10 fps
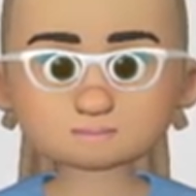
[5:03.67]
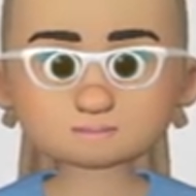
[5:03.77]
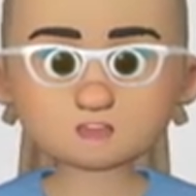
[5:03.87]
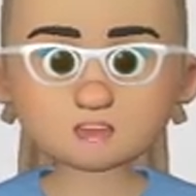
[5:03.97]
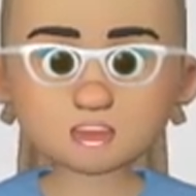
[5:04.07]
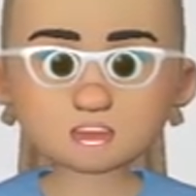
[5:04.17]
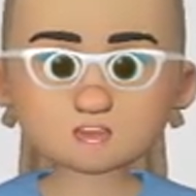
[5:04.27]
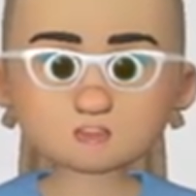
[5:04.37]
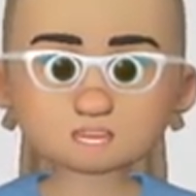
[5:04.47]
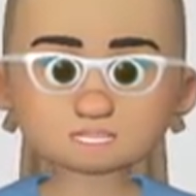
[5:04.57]

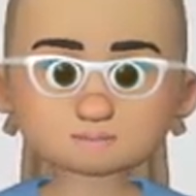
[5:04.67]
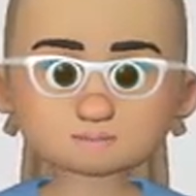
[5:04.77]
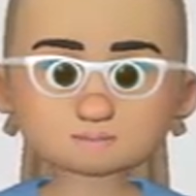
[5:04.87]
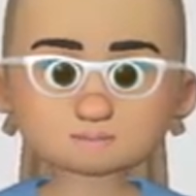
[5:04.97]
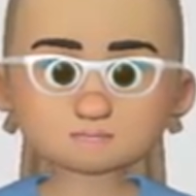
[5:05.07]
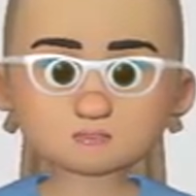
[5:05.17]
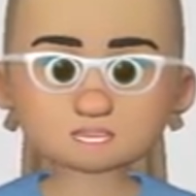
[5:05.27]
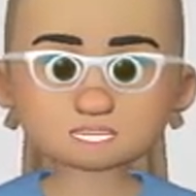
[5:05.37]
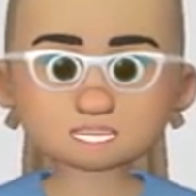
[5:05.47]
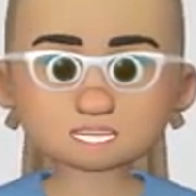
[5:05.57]
Moreover,
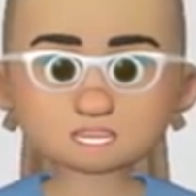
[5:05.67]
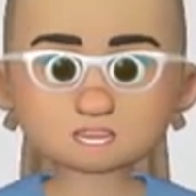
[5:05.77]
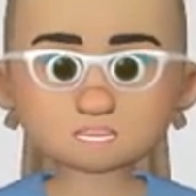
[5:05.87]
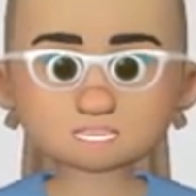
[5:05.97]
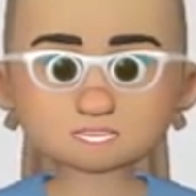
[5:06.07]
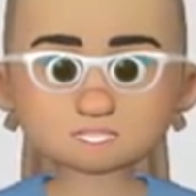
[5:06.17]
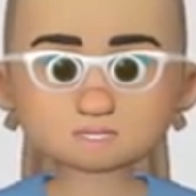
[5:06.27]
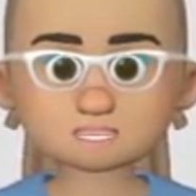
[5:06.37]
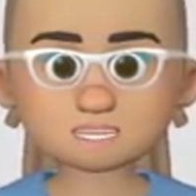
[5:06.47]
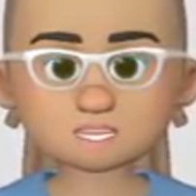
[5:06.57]
when that anomeric
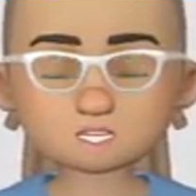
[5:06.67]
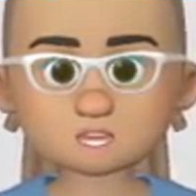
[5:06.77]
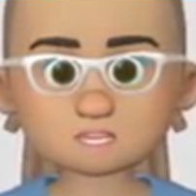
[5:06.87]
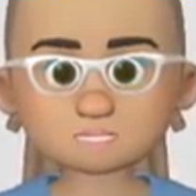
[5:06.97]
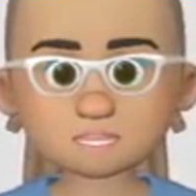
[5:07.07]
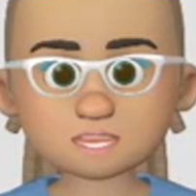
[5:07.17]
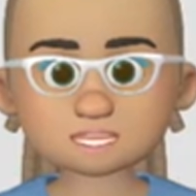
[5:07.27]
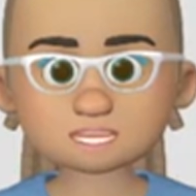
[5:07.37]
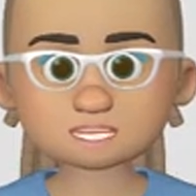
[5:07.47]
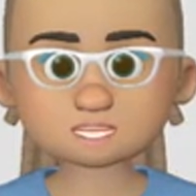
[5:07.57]
position, which
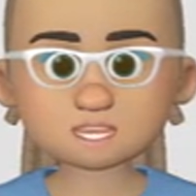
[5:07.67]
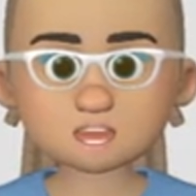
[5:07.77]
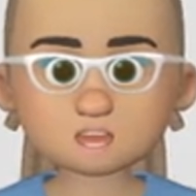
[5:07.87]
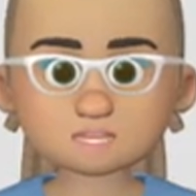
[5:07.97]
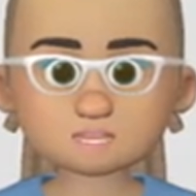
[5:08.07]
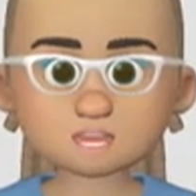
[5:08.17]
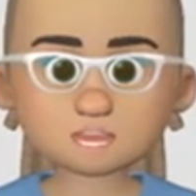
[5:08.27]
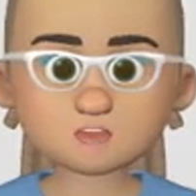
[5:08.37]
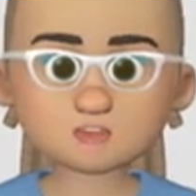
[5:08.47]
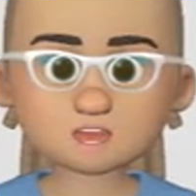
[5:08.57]
is ideally where
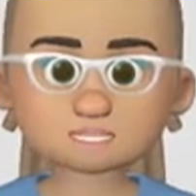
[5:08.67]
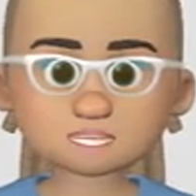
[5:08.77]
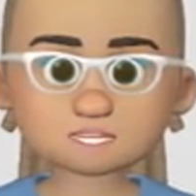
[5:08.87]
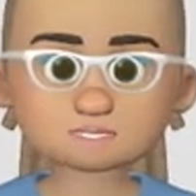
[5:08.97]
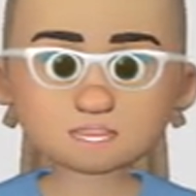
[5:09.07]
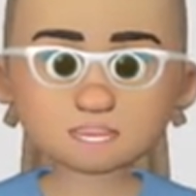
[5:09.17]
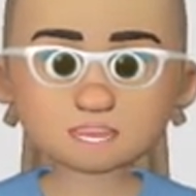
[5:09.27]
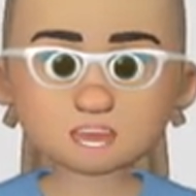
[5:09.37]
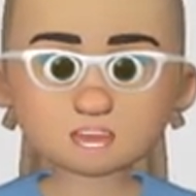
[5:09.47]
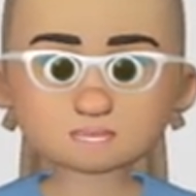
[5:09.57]
most of the chemistry
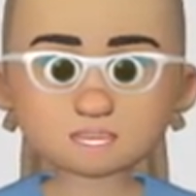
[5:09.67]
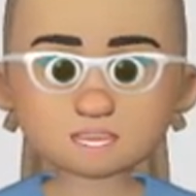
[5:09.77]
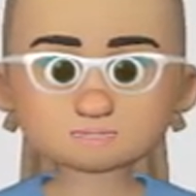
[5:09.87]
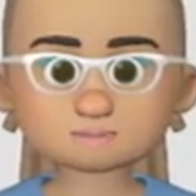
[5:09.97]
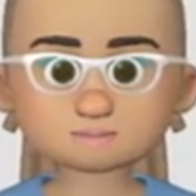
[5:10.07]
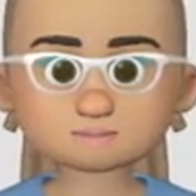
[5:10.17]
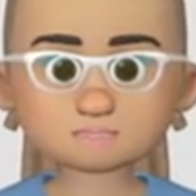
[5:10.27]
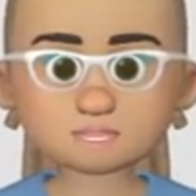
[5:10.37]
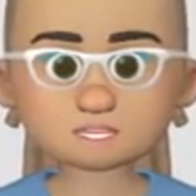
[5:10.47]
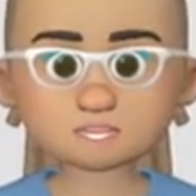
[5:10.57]
happens
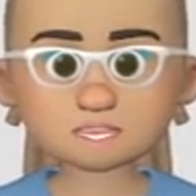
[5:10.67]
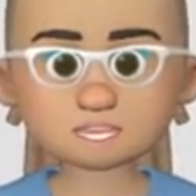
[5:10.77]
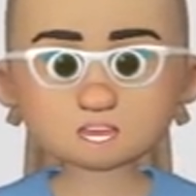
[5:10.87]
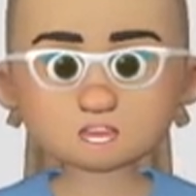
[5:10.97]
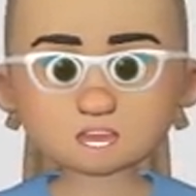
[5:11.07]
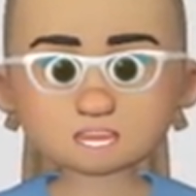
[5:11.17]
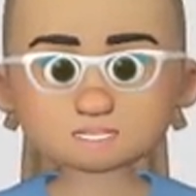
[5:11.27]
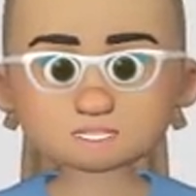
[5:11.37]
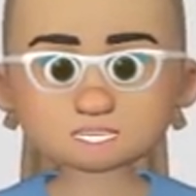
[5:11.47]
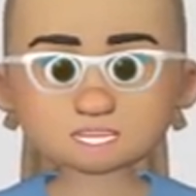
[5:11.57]
between
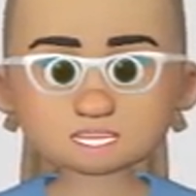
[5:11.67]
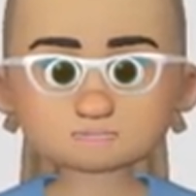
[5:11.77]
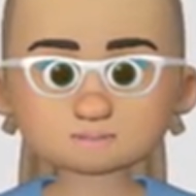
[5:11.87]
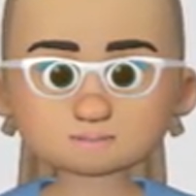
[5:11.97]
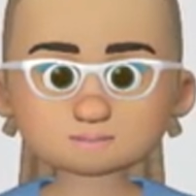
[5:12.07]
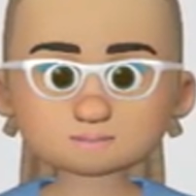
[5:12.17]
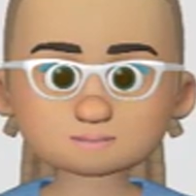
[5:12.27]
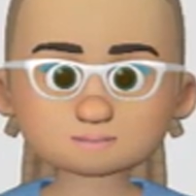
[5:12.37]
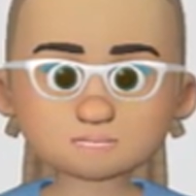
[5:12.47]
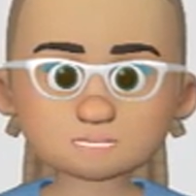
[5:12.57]
monosaccharides,
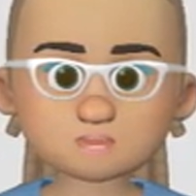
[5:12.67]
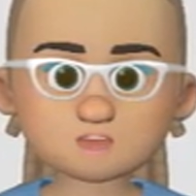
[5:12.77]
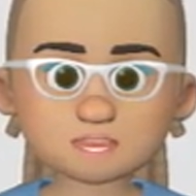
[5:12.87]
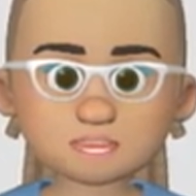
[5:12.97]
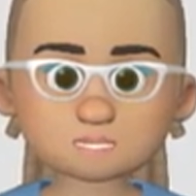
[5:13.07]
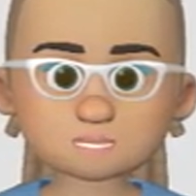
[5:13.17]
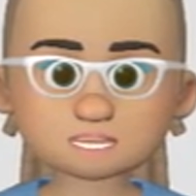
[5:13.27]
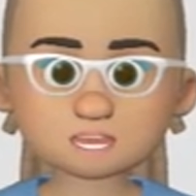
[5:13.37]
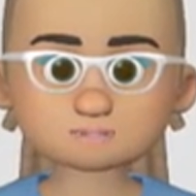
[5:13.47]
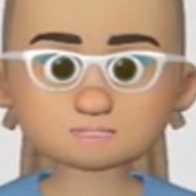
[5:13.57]
is going to
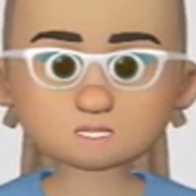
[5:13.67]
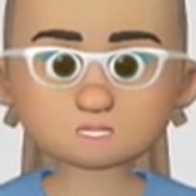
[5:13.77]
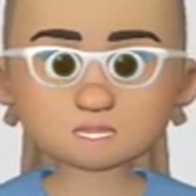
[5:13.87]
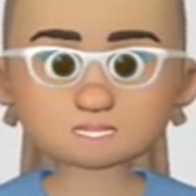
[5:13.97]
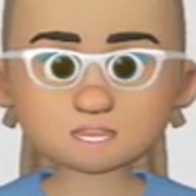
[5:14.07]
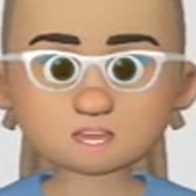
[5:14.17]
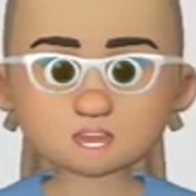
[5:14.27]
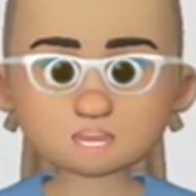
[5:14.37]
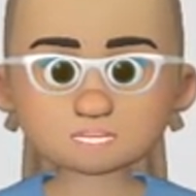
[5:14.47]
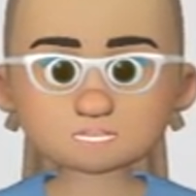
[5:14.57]
have two different
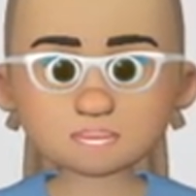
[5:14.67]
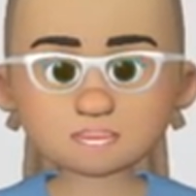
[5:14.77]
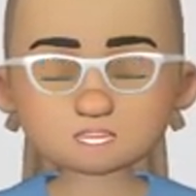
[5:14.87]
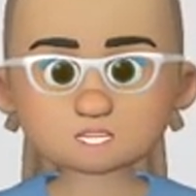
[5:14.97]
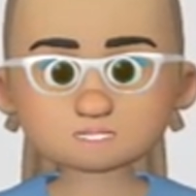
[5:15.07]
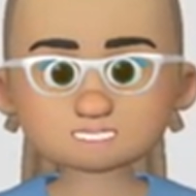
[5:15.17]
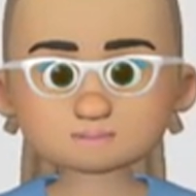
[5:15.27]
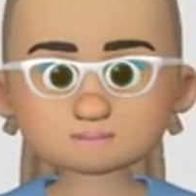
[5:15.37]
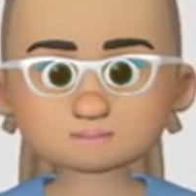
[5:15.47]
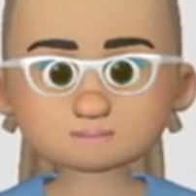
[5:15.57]
conformations
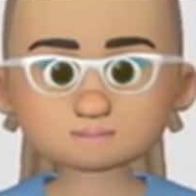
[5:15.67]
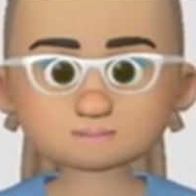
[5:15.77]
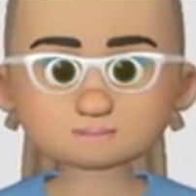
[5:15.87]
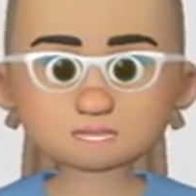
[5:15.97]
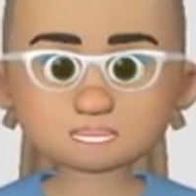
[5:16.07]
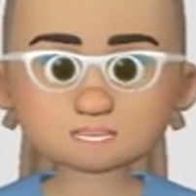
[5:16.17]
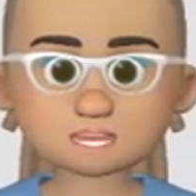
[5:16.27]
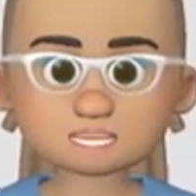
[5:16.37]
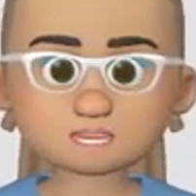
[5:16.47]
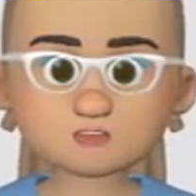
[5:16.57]
that
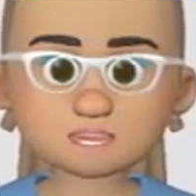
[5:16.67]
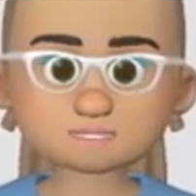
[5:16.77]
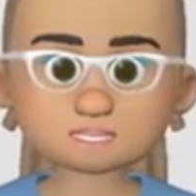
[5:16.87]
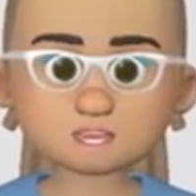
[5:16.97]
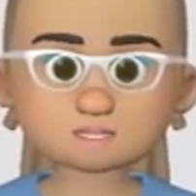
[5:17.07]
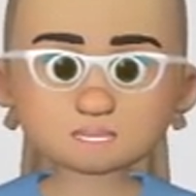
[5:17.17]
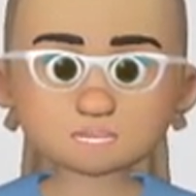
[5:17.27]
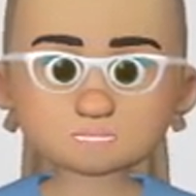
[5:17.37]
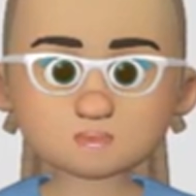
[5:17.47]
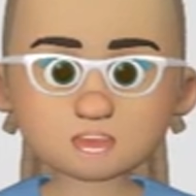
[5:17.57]
I will discuss in
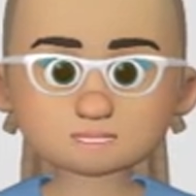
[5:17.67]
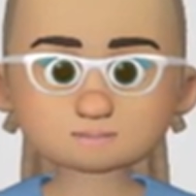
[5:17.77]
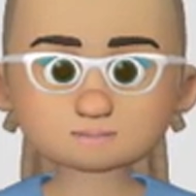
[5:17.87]
a moment.